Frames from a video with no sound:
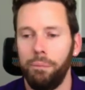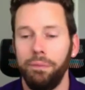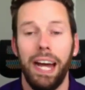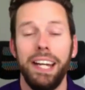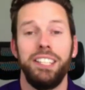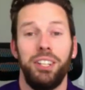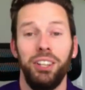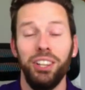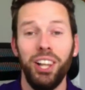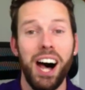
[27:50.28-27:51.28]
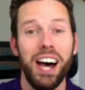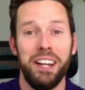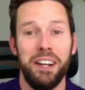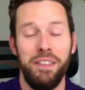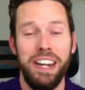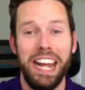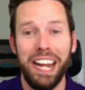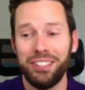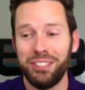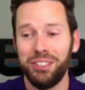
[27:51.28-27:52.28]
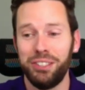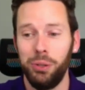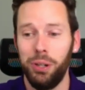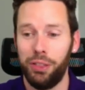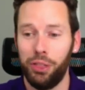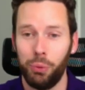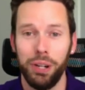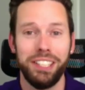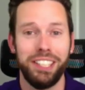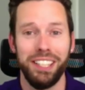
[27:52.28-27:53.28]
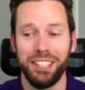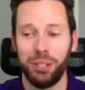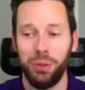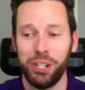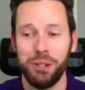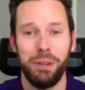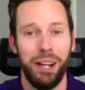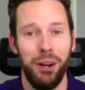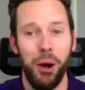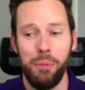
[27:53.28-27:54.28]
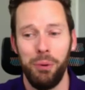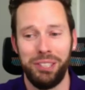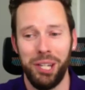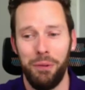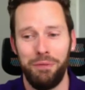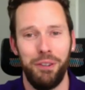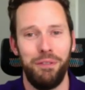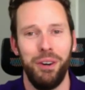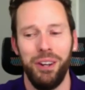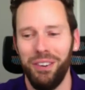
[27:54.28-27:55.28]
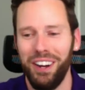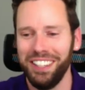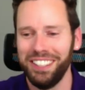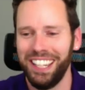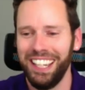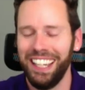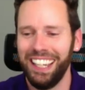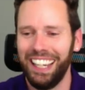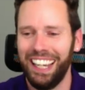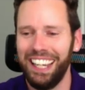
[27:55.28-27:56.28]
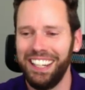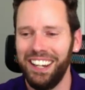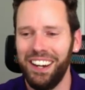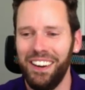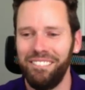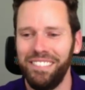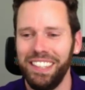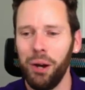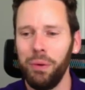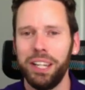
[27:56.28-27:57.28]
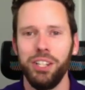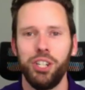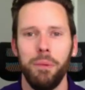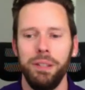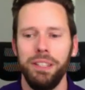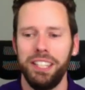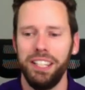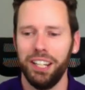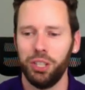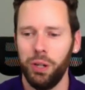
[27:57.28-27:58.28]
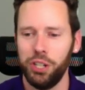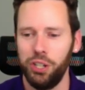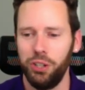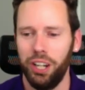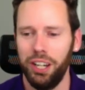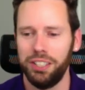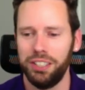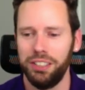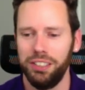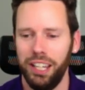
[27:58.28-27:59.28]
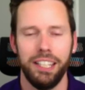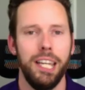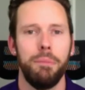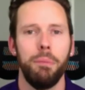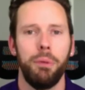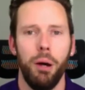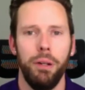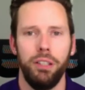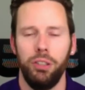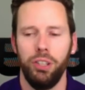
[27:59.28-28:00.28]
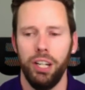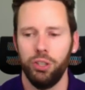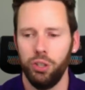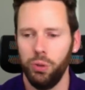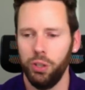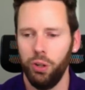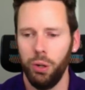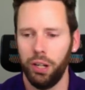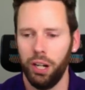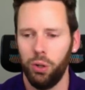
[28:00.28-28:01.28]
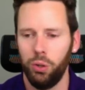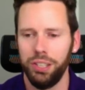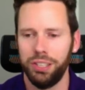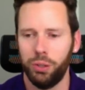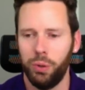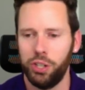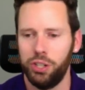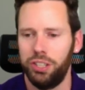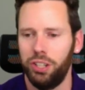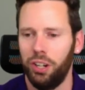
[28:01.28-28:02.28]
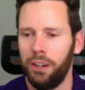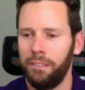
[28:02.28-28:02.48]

That is a lot of an answer to a 3-sentence question, but I hope it was helpful for you, Ross. And yeah, we can jump into the next question, you guys, and keep them coming. You guys are doing great. We've got a whole list of questions here.